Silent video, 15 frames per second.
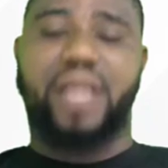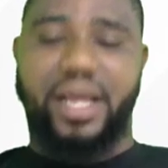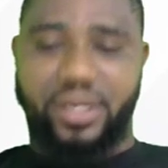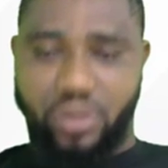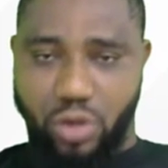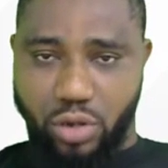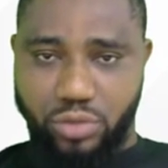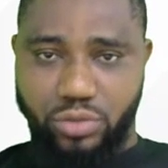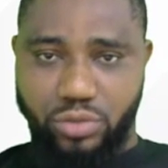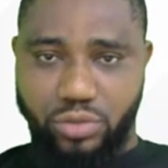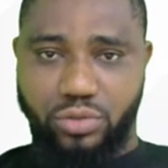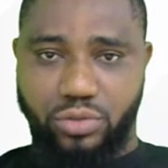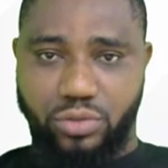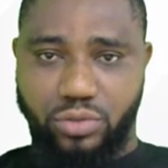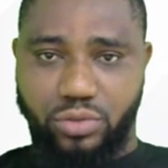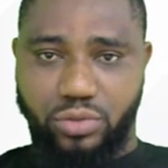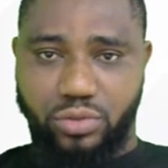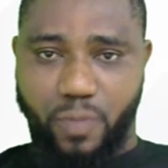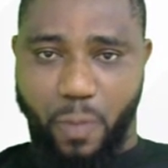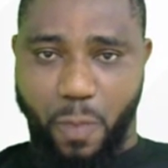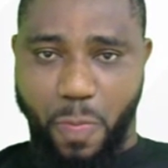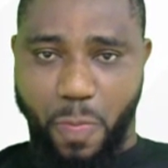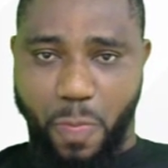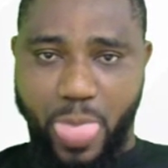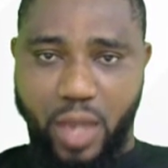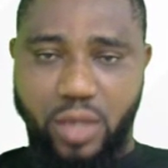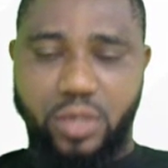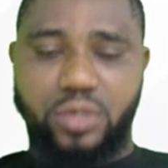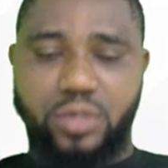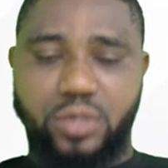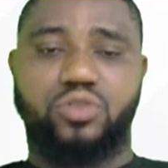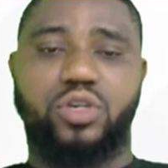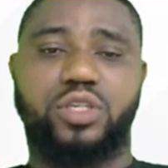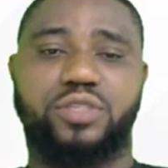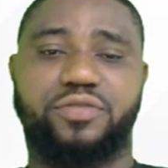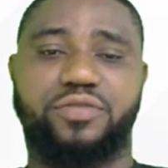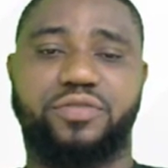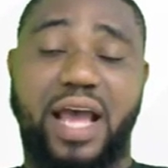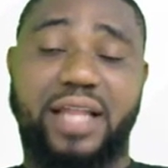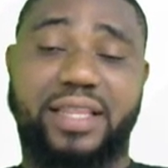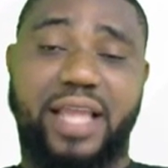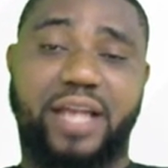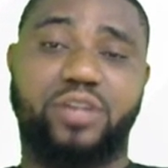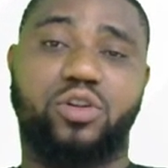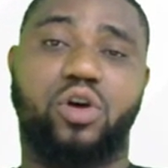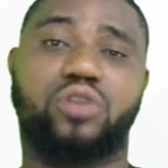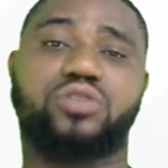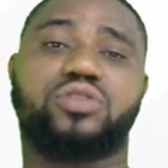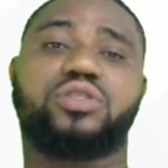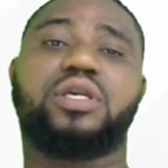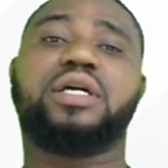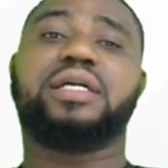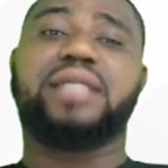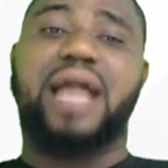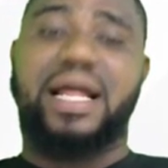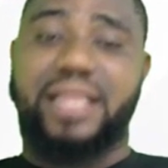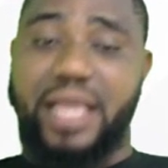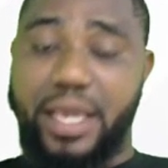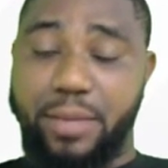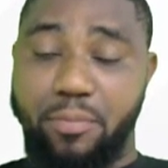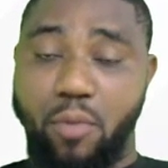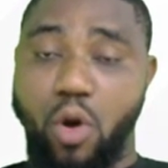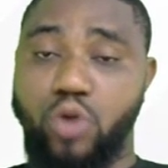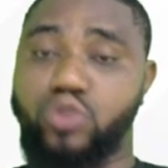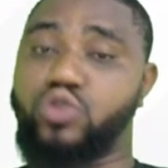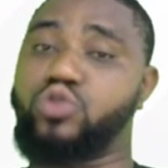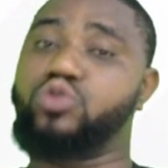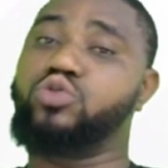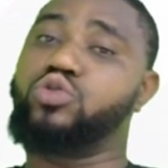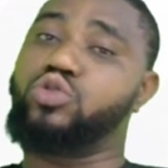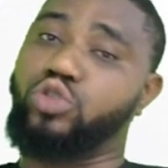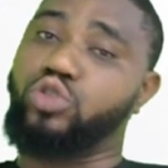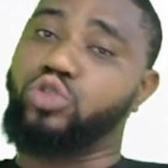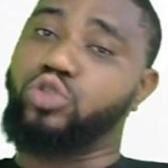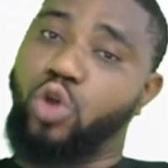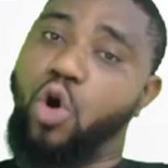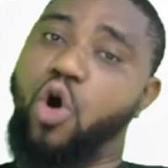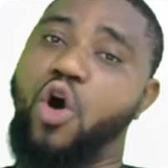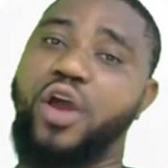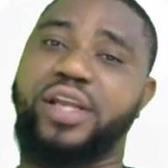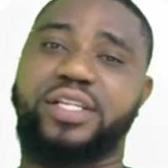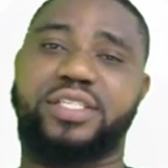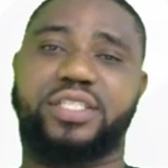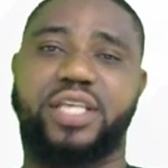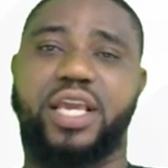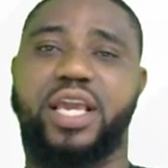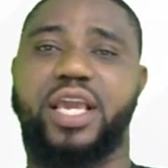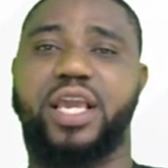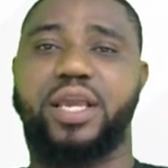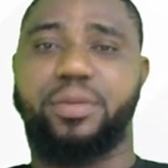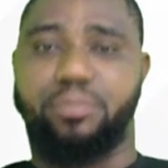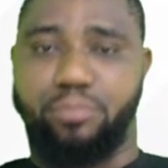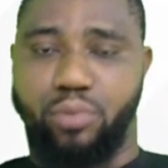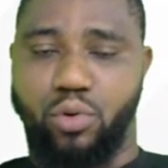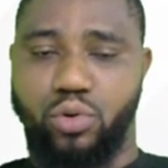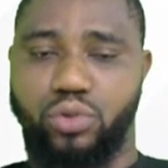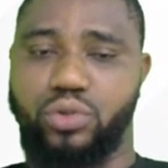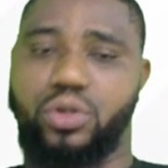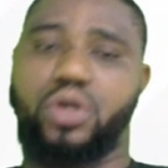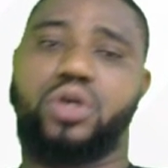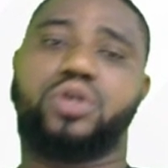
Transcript: tendons. So it's via tendons that a muscle joins a bone.